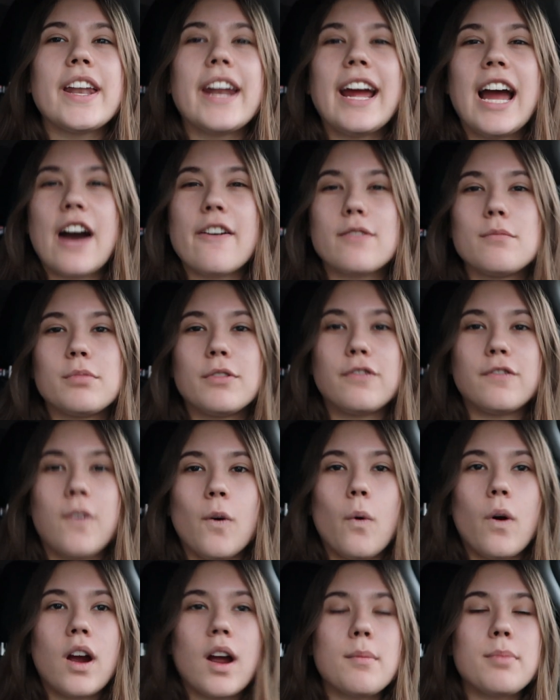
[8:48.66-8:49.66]
that I haven't
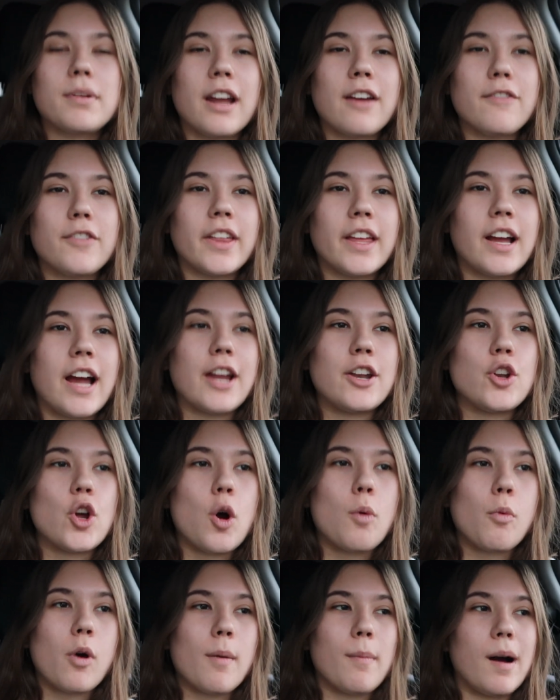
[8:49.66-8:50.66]
before, but I feel like I
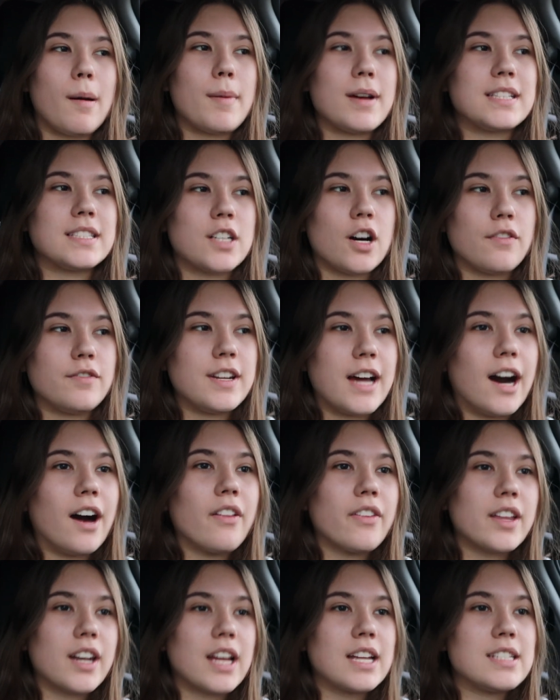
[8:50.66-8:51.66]
know more about myself
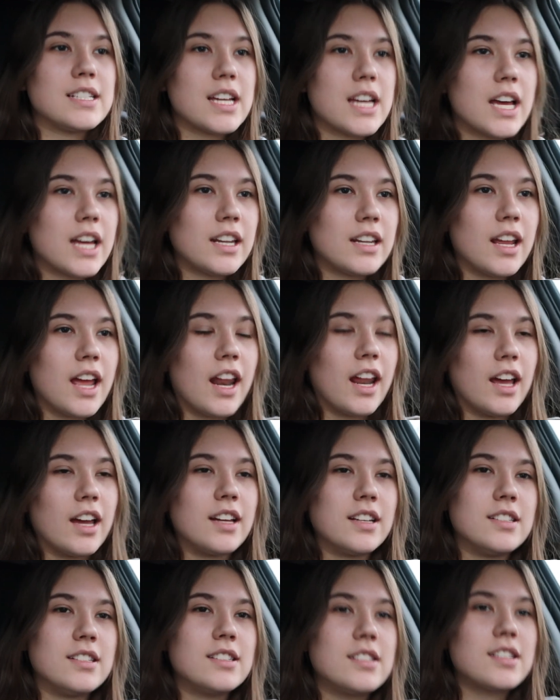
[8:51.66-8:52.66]
now than I did,
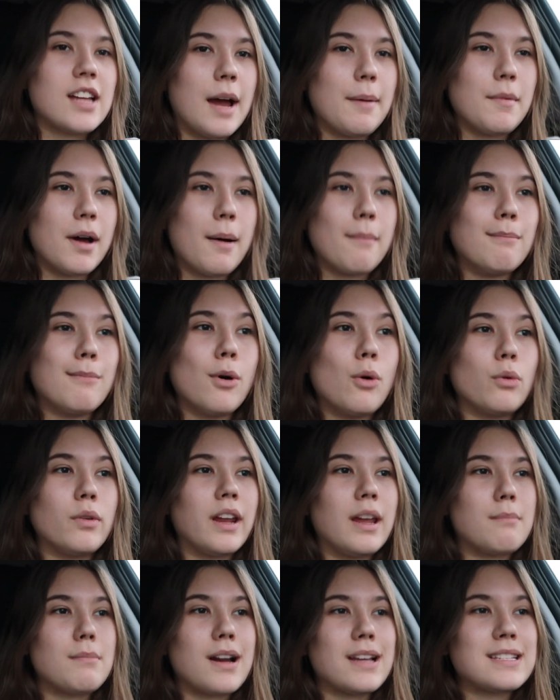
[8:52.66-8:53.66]
and I'm not
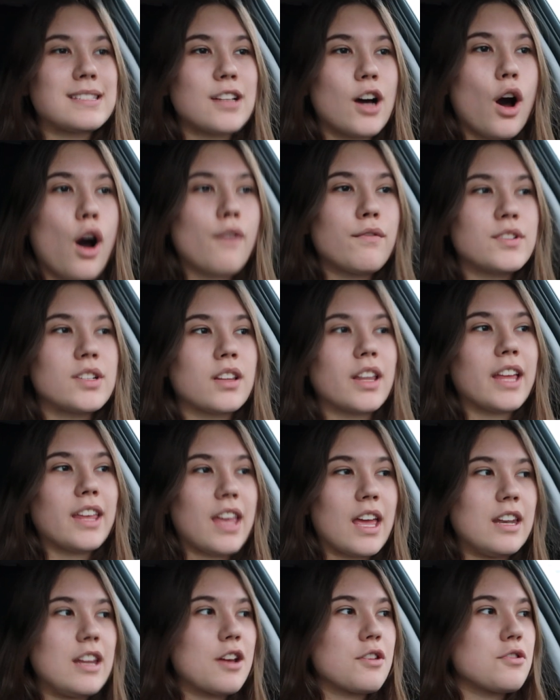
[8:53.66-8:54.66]
molding myself to
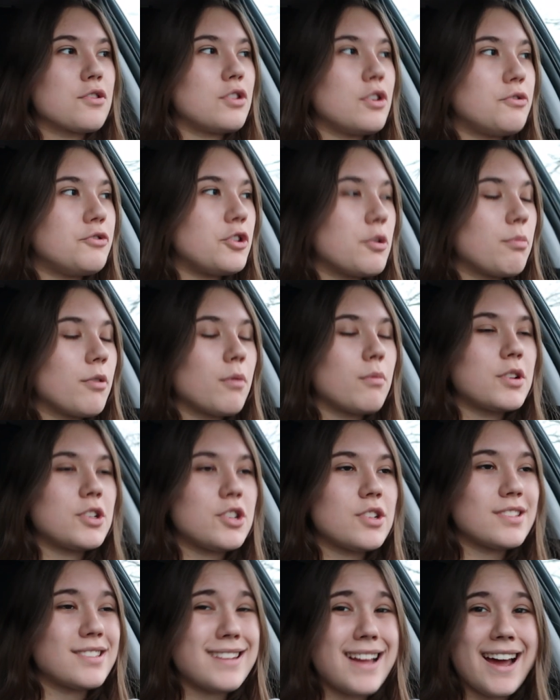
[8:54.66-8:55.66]
like any other YouTuber,
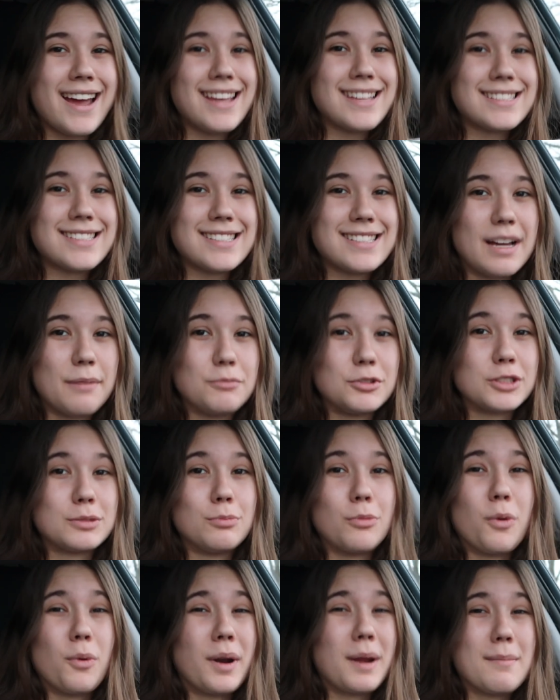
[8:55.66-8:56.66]
which is nice. I'm
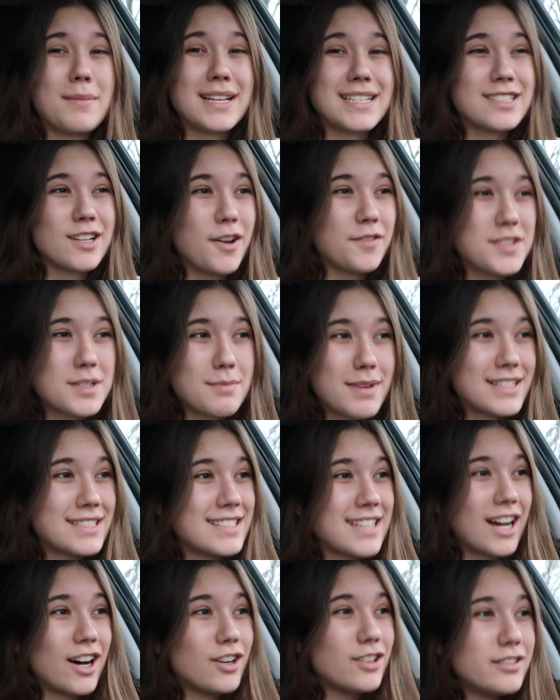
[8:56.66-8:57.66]
just molding myself to
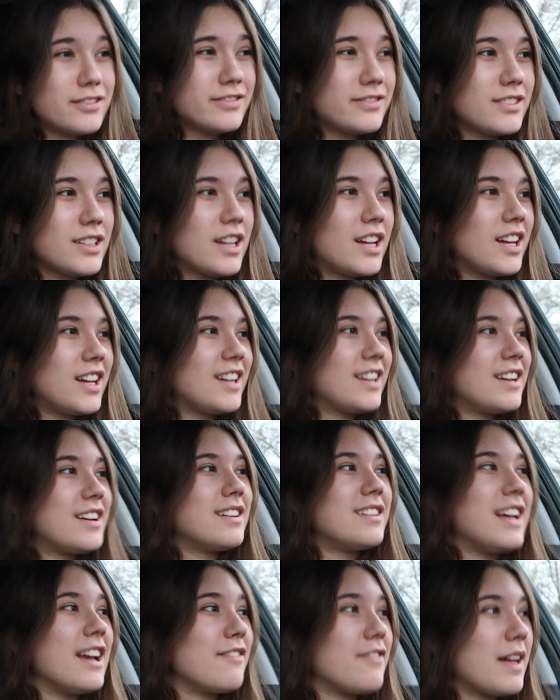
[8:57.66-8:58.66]
myself,
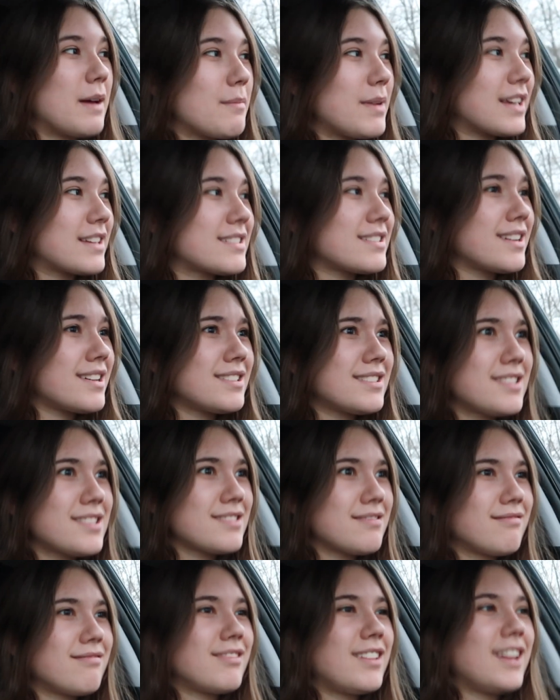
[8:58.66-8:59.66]
if that makes sense.